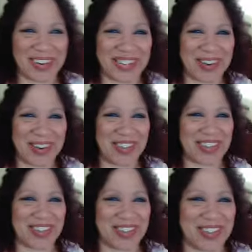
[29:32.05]
I just had to make
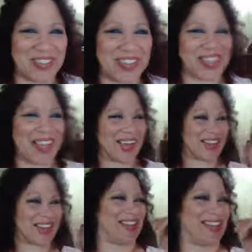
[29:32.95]
sure the lid was on
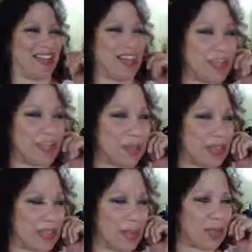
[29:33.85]
it. There
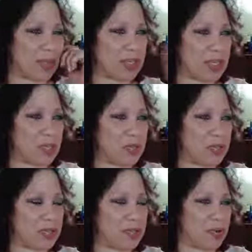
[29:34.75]
wasn't that much in it.
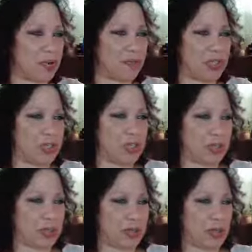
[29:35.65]
Where did you go?
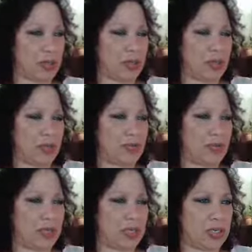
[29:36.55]
Virginia.
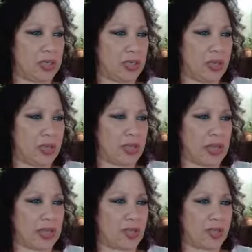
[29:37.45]
Virginia. Am
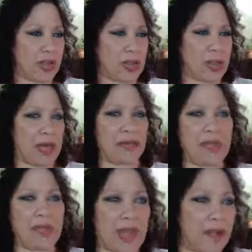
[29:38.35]
I on the right
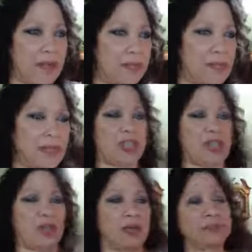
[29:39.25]
path now?
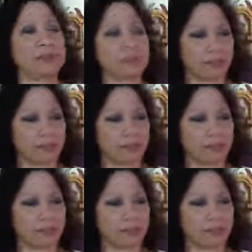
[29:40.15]
Virginia.